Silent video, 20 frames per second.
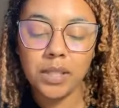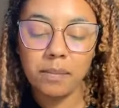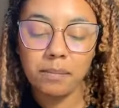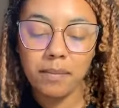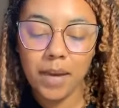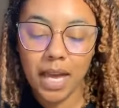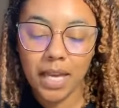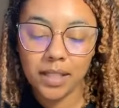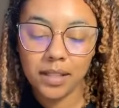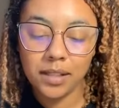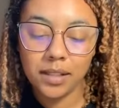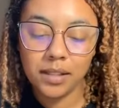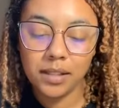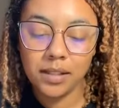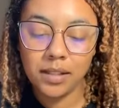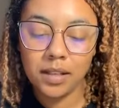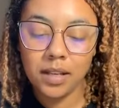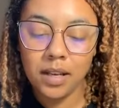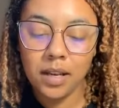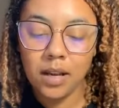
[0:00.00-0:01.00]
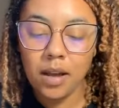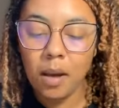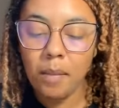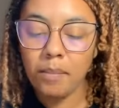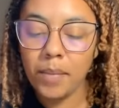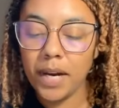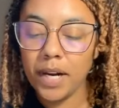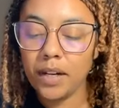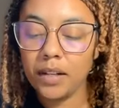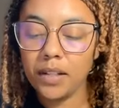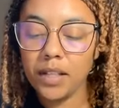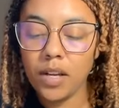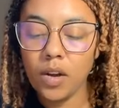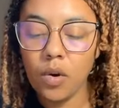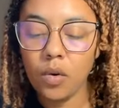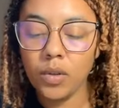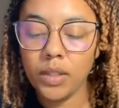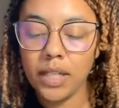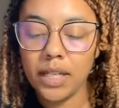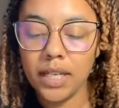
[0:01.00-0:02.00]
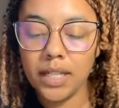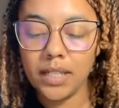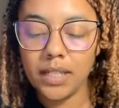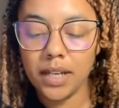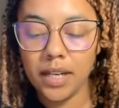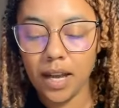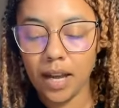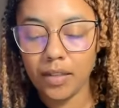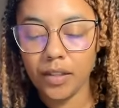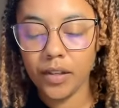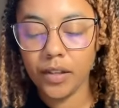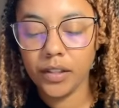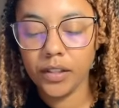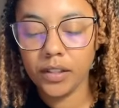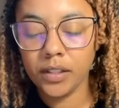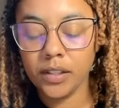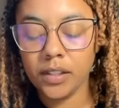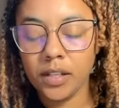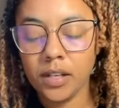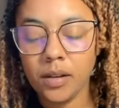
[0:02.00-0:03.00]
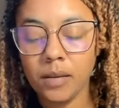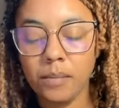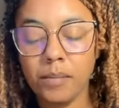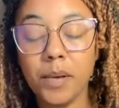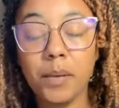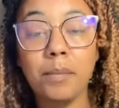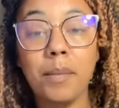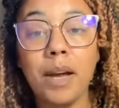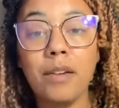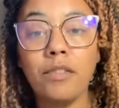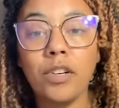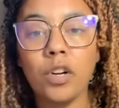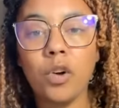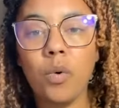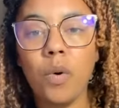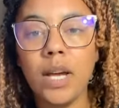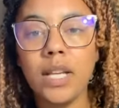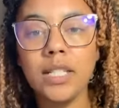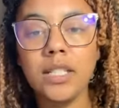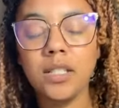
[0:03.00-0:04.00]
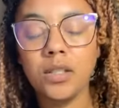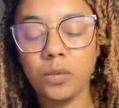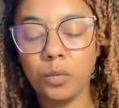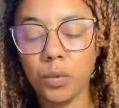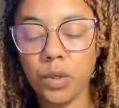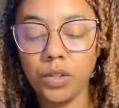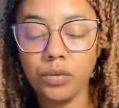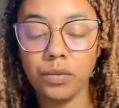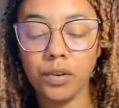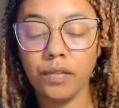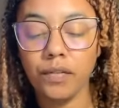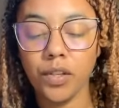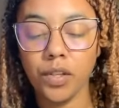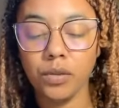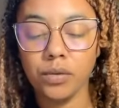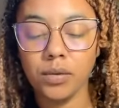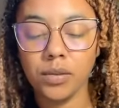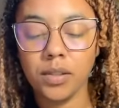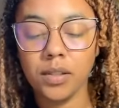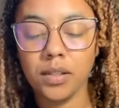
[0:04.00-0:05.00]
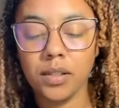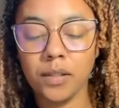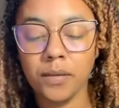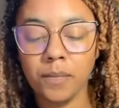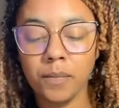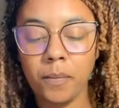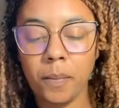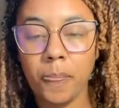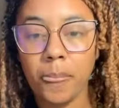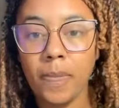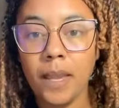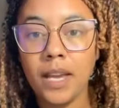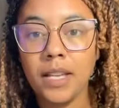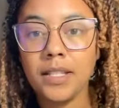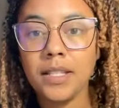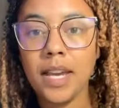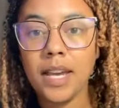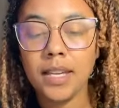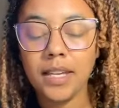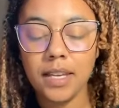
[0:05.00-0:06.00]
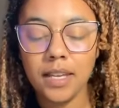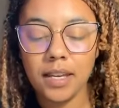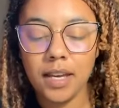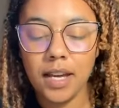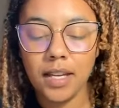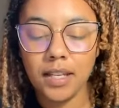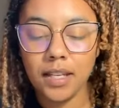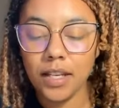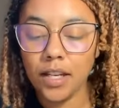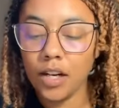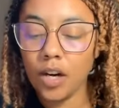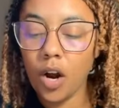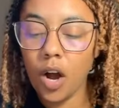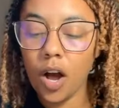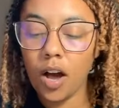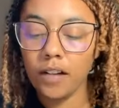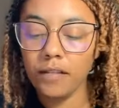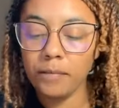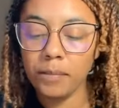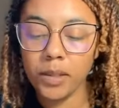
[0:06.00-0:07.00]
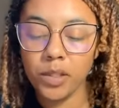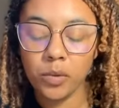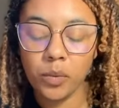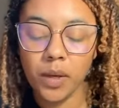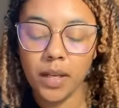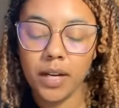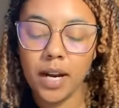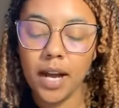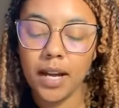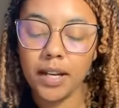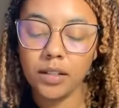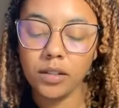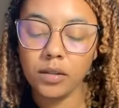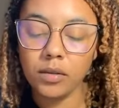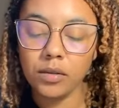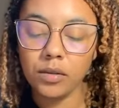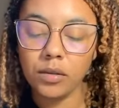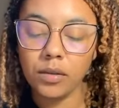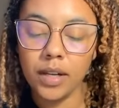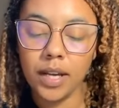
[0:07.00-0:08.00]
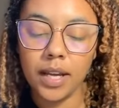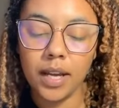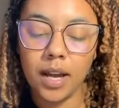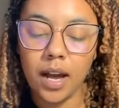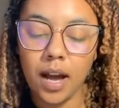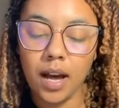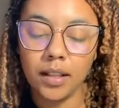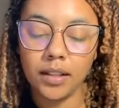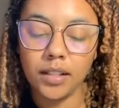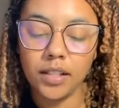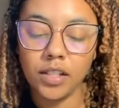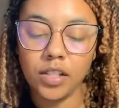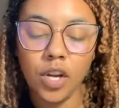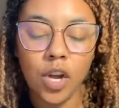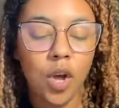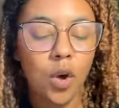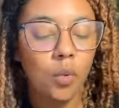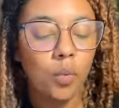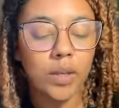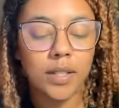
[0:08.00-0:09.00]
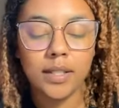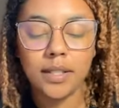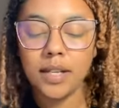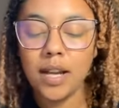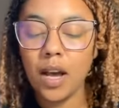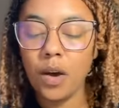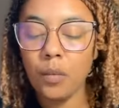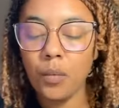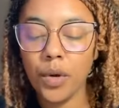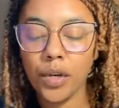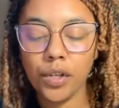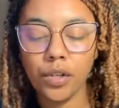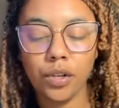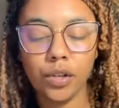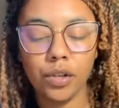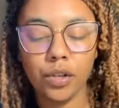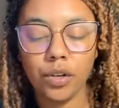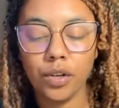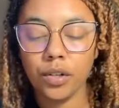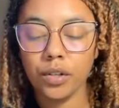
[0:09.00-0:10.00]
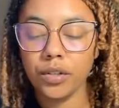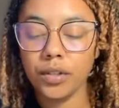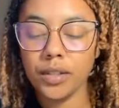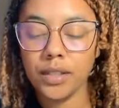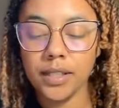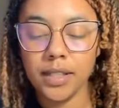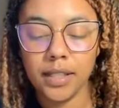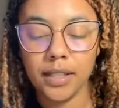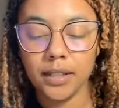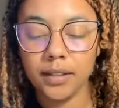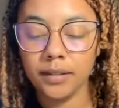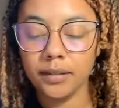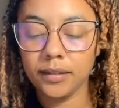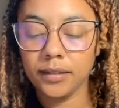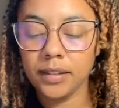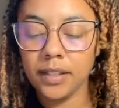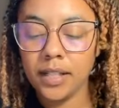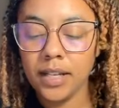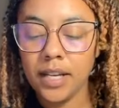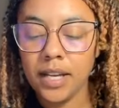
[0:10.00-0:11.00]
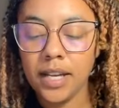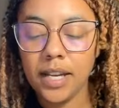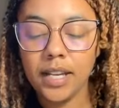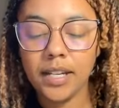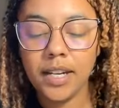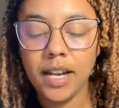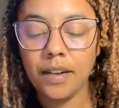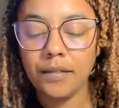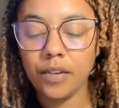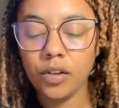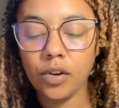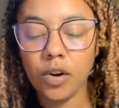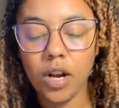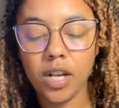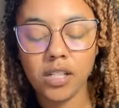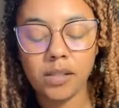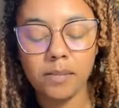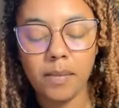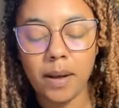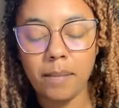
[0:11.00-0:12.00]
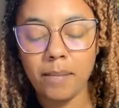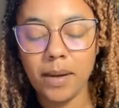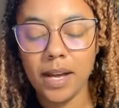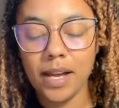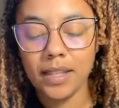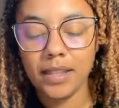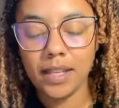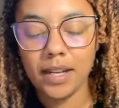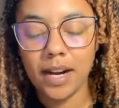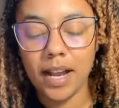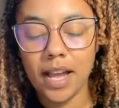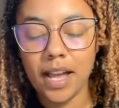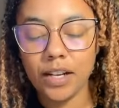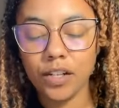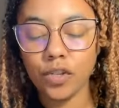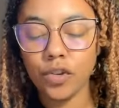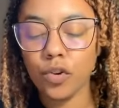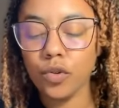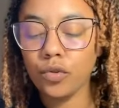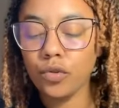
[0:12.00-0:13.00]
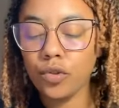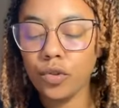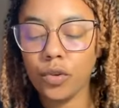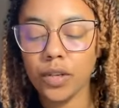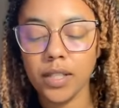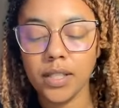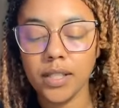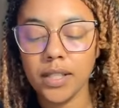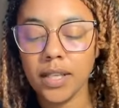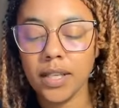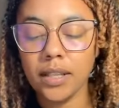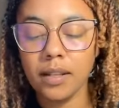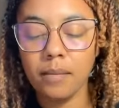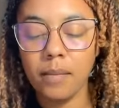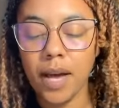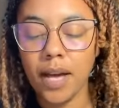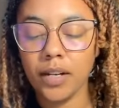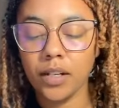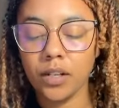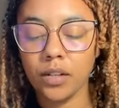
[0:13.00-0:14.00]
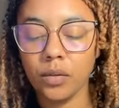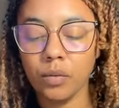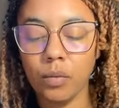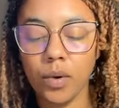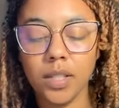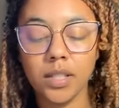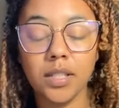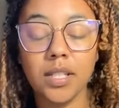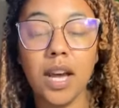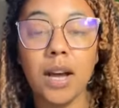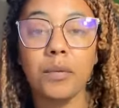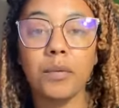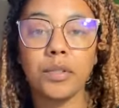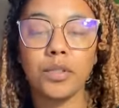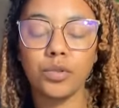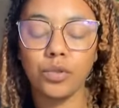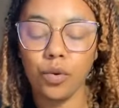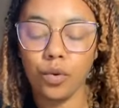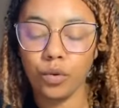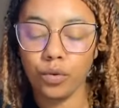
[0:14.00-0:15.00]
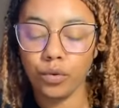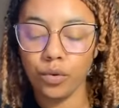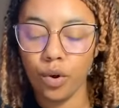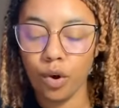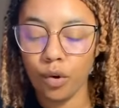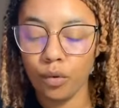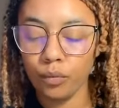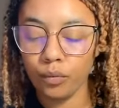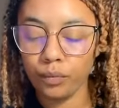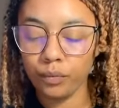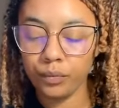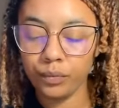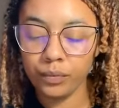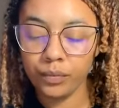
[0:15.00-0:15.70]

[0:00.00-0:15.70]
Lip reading: was a mess, barely holding it together, but my request was refused. Taking a year off between high school and college was not what good girls did. It never crossed my mind that I had no choice in the matter once I was told no.